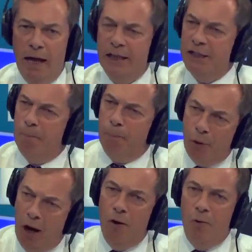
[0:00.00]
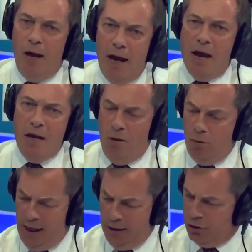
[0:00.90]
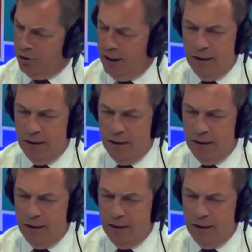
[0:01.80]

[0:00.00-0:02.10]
It's a pro-EU country.